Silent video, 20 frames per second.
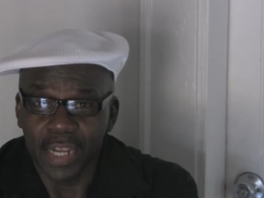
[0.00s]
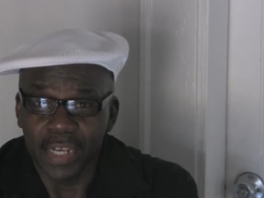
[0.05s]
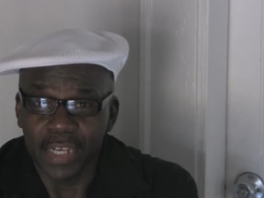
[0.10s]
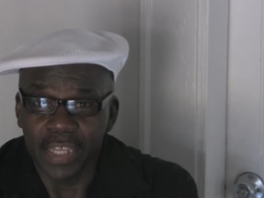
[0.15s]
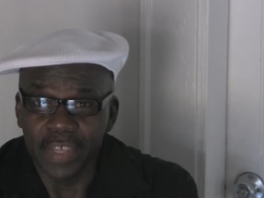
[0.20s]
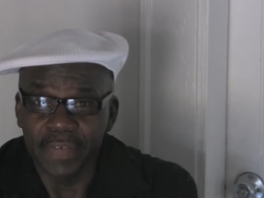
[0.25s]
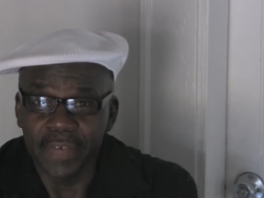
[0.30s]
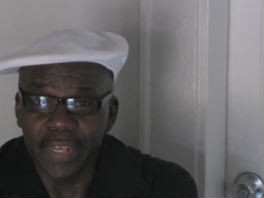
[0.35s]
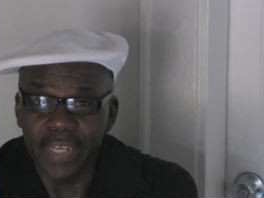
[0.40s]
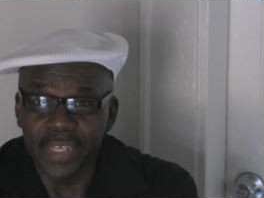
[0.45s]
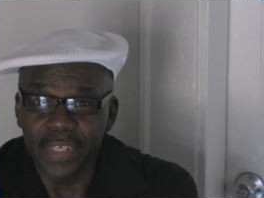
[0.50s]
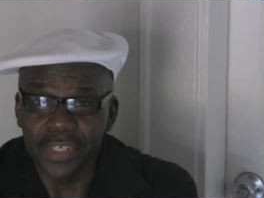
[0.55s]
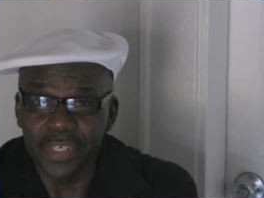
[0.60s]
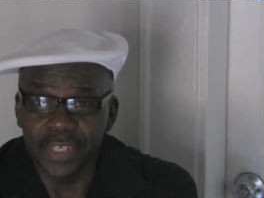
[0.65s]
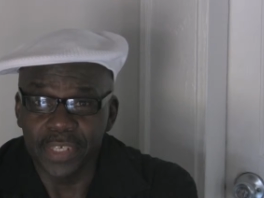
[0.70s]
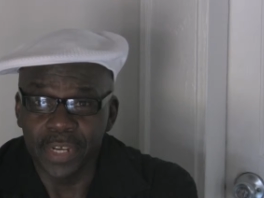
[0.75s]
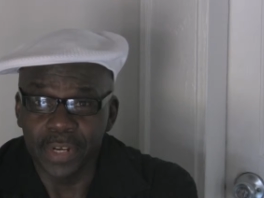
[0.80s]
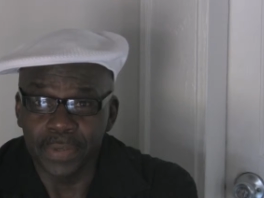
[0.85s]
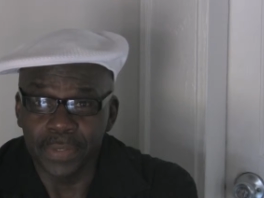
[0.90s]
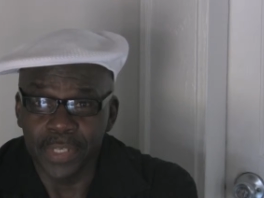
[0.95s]
living in
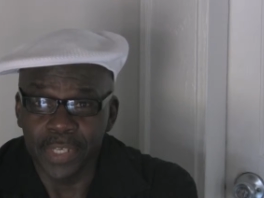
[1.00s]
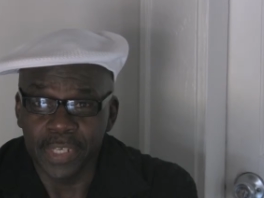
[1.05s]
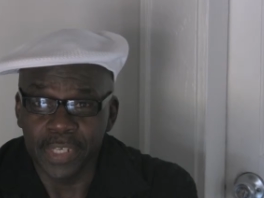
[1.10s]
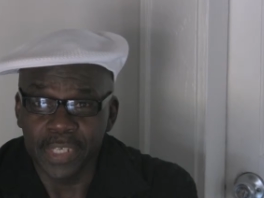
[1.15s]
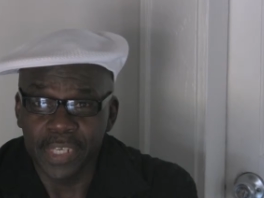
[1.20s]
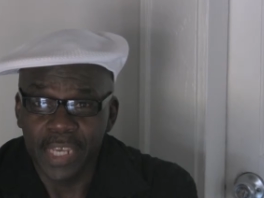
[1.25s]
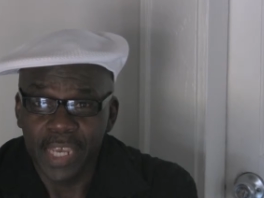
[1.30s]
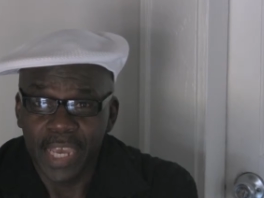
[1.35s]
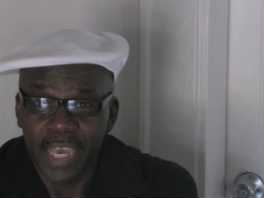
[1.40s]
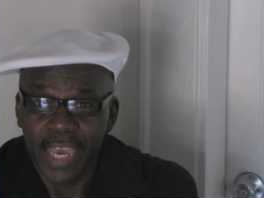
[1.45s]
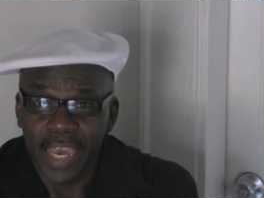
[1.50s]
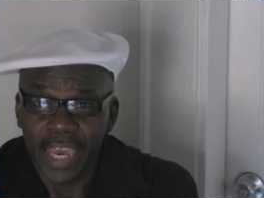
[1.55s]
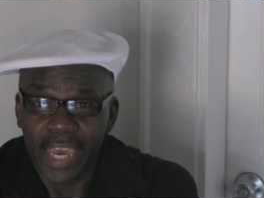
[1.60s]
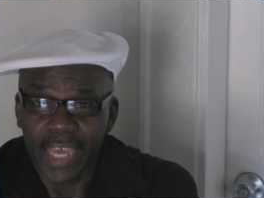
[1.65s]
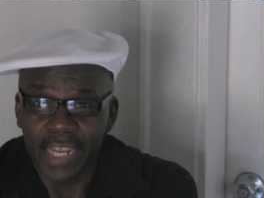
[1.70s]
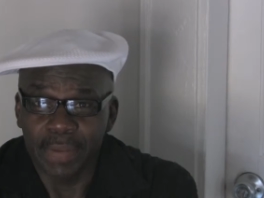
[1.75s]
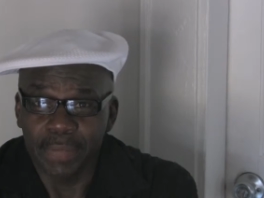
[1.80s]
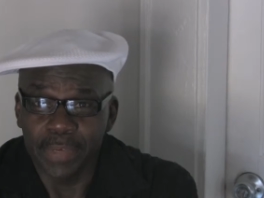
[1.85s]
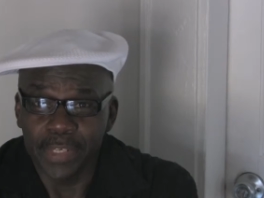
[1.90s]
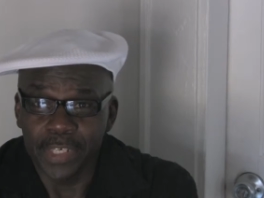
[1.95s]
shelters,
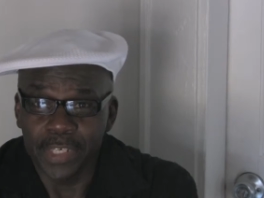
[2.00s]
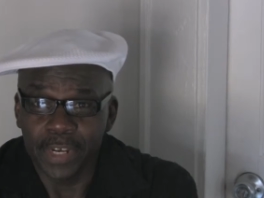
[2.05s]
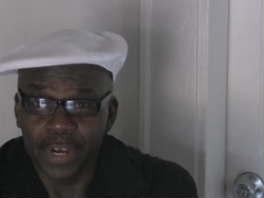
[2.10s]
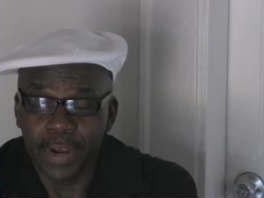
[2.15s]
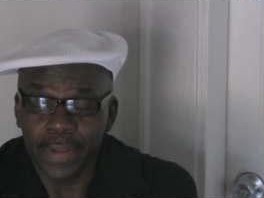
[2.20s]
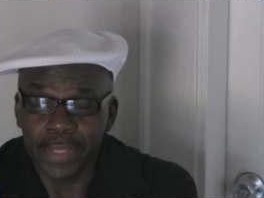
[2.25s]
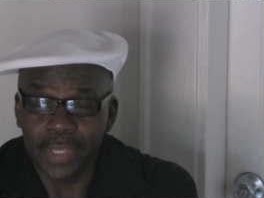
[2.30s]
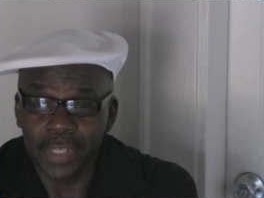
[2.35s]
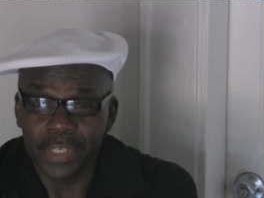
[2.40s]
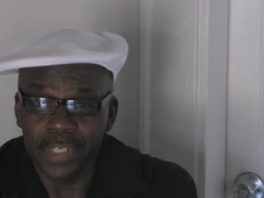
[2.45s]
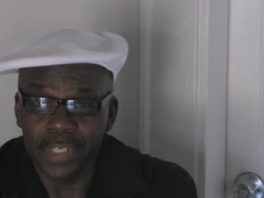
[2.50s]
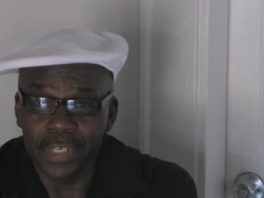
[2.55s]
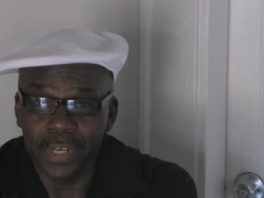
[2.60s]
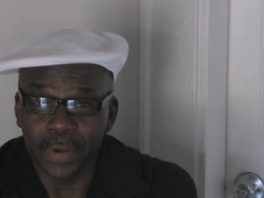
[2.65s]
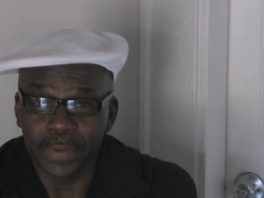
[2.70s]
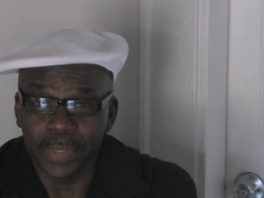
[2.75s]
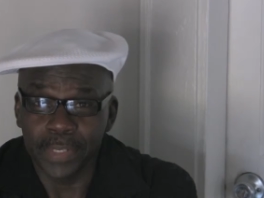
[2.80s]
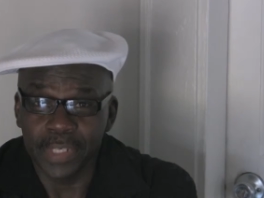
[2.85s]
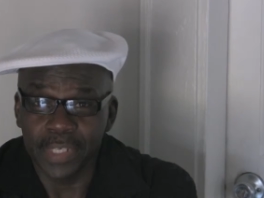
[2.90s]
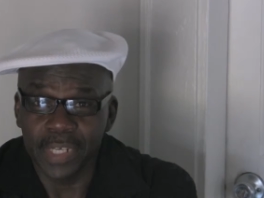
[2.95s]
and the majority of the
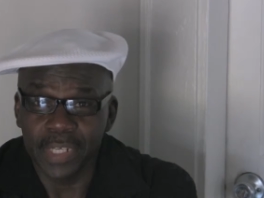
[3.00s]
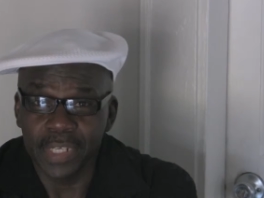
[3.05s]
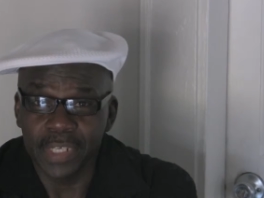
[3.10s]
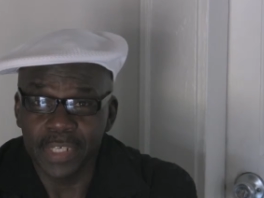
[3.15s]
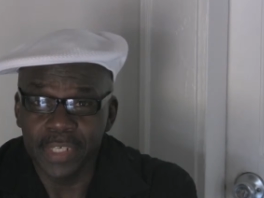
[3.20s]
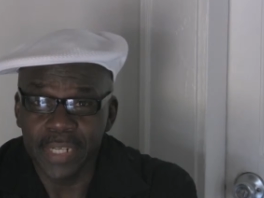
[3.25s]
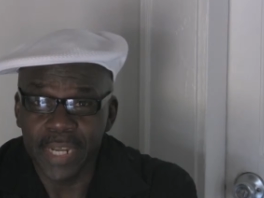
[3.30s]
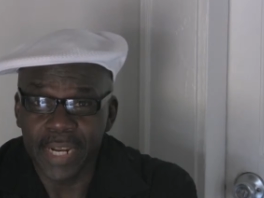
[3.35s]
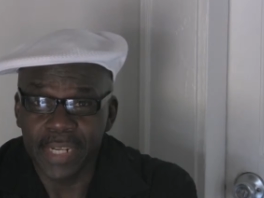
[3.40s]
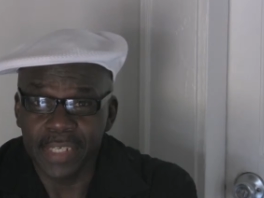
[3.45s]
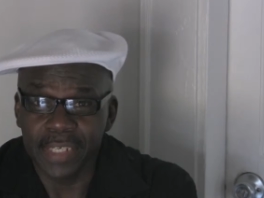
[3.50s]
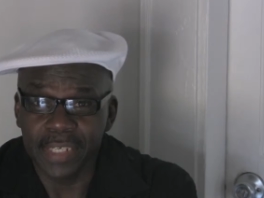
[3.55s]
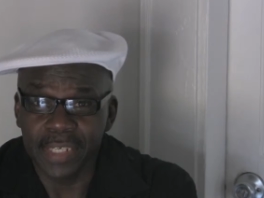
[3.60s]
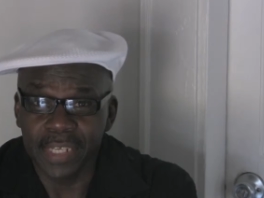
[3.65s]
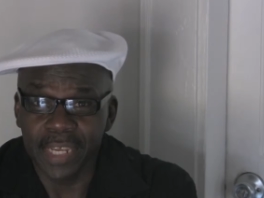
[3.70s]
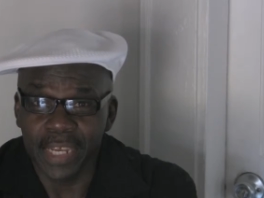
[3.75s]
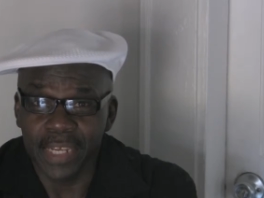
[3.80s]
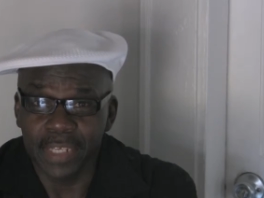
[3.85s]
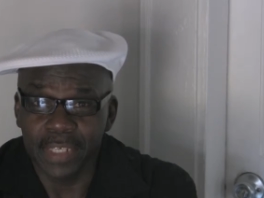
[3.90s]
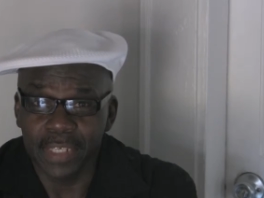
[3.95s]
shelters in the United
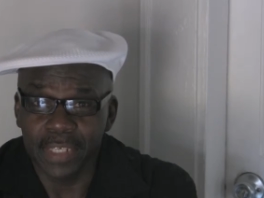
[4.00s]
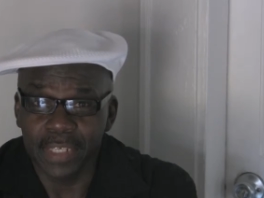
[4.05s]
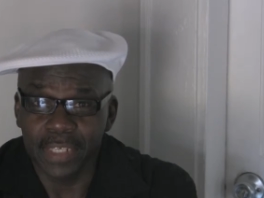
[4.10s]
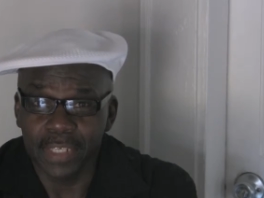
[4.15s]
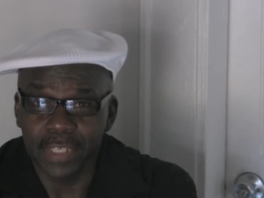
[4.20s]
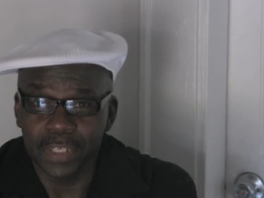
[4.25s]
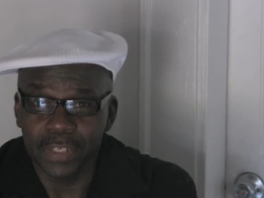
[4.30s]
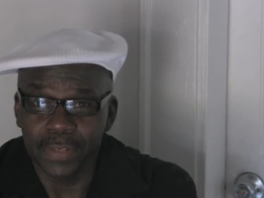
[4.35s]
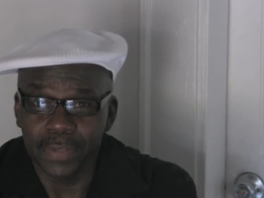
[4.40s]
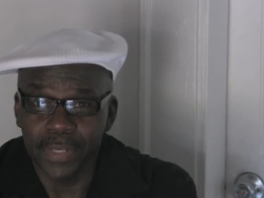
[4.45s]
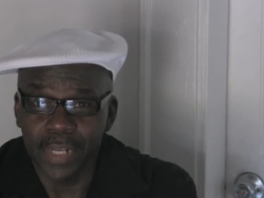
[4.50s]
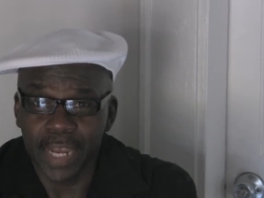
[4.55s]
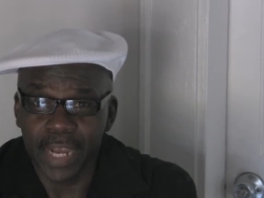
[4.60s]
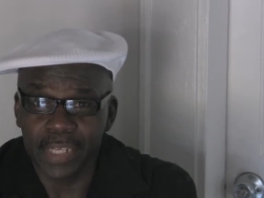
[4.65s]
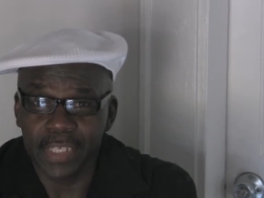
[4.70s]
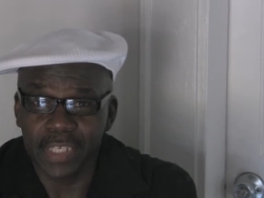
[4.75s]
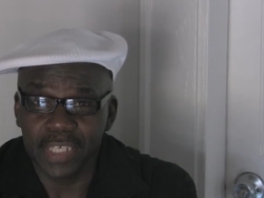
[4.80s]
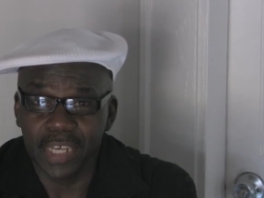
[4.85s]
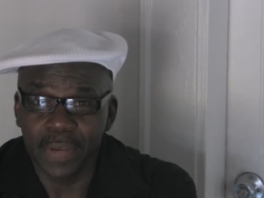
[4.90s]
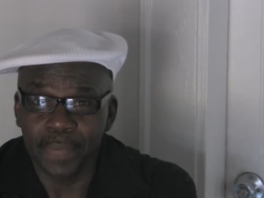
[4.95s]
States do
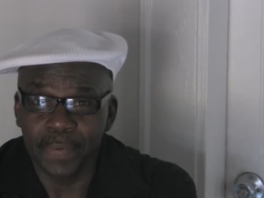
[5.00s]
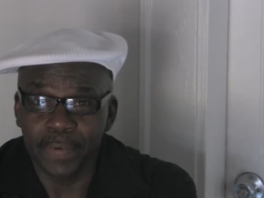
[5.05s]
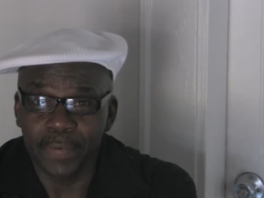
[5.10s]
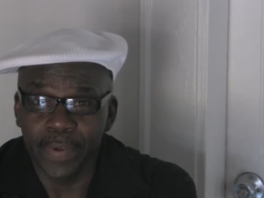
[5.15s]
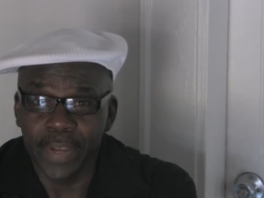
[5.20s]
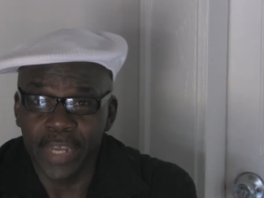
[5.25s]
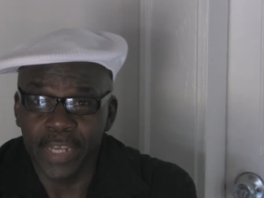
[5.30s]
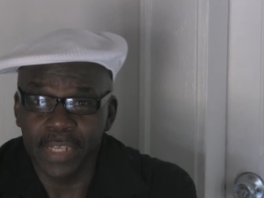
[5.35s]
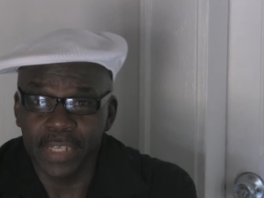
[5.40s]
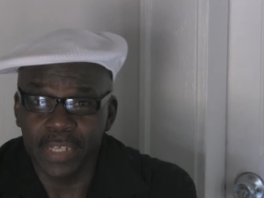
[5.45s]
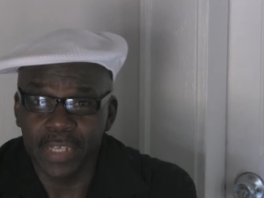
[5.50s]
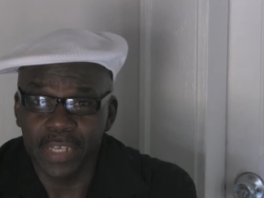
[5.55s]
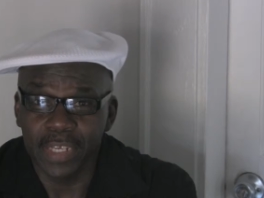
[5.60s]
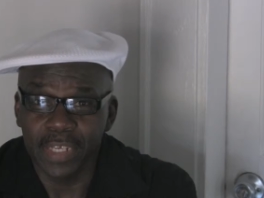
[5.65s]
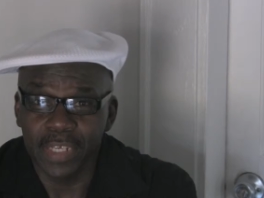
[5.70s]
not separate